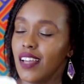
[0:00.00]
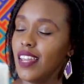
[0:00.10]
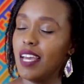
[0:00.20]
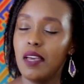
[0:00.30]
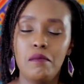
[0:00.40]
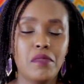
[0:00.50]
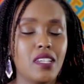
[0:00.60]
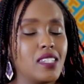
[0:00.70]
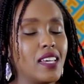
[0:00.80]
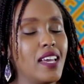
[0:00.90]
Let
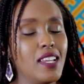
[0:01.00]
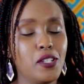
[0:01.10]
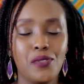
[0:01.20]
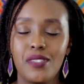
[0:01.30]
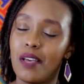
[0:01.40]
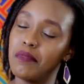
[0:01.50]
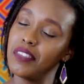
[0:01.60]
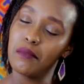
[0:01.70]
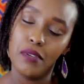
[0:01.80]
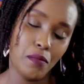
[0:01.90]
me tell you
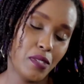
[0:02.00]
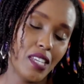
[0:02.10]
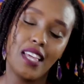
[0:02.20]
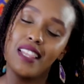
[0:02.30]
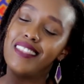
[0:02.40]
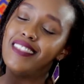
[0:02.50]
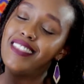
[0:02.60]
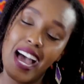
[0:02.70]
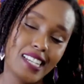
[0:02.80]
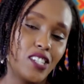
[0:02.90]
something, babes.
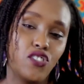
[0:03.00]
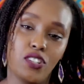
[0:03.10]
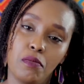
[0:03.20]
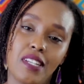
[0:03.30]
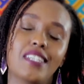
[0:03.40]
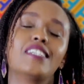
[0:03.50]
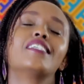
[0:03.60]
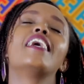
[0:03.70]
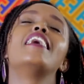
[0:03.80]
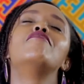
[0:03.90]
That treatment is
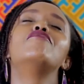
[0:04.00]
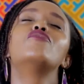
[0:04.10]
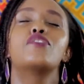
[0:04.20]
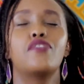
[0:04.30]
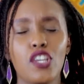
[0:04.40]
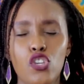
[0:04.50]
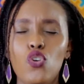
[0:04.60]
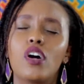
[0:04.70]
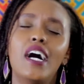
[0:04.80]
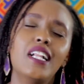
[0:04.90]
everything.
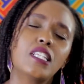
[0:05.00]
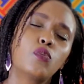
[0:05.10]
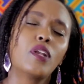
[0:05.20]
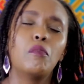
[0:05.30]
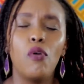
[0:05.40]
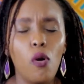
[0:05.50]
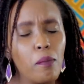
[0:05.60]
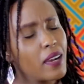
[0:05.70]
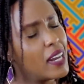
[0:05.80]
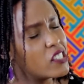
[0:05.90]
Your curls will
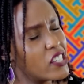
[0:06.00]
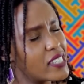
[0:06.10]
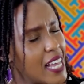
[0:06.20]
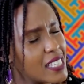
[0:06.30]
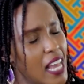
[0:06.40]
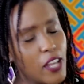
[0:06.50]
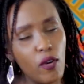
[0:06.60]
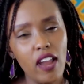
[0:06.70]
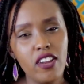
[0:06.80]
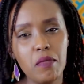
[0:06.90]
pop. Curl chasers, are you
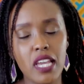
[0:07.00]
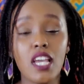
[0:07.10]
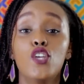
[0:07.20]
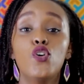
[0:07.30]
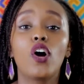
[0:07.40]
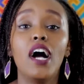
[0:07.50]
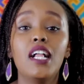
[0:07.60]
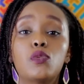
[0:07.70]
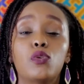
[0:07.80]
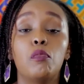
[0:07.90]
hearing me? Your
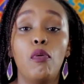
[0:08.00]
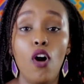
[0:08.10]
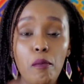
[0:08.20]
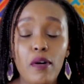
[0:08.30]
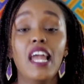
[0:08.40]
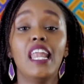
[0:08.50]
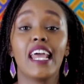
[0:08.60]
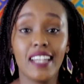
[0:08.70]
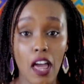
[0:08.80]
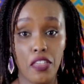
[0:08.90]
curls will pop
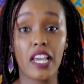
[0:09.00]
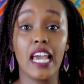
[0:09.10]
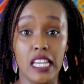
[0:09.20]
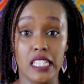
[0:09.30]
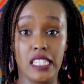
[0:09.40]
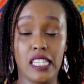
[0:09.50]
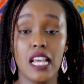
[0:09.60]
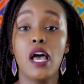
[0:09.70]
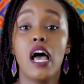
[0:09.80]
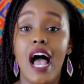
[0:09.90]
like nothing else.
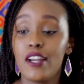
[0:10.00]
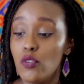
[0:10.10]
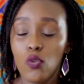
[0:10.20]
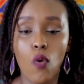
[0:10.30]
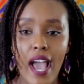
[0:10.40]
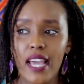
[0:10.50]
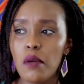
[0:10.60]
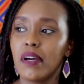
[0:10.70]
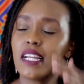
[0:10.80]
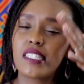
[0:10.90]
I don't know why,
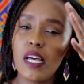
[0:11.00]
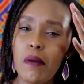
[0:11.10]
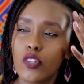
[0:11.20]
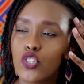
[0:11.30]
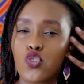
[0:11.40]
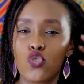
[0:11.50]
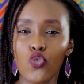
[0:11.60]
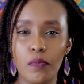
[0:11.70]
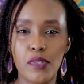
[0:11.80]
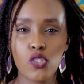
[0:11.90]
but it somehow
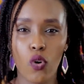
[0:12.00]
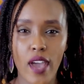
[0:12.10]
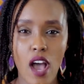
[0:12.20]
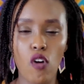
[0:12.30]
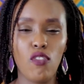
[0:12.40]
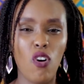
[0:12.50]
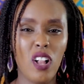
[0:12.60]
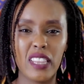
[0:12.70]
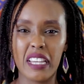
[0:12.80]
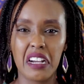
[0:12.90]
strips your hair of
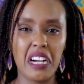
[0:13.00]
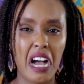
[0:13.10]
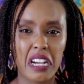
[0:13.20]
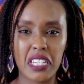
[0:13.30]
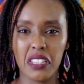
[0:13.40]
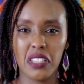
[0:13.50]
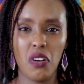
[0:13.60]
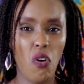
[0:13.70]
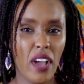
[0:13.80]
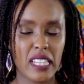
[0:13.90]
all the gunk and the
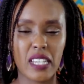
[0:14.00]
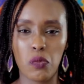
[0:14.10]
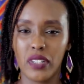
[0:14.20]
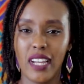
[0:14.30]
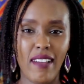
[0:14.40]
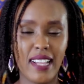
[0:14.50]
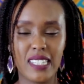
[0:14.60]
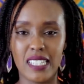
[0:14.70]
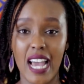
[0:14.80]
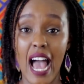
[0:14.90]
oils and whatever
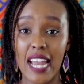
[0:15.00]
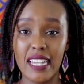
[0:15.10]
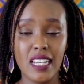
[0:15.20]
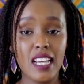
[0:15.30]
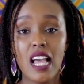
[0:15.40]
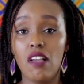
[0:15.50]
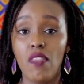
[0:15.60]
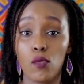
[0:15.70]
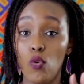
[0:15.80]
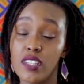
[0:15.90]
else it had
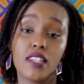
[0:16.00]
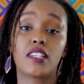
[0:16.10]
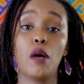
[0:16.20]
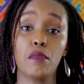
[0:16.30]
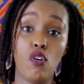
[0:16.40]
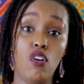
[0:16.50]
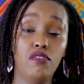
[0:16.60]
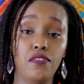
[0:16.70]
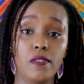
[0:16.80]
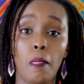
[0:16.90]
that wasn't coming
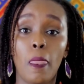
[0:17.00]
off.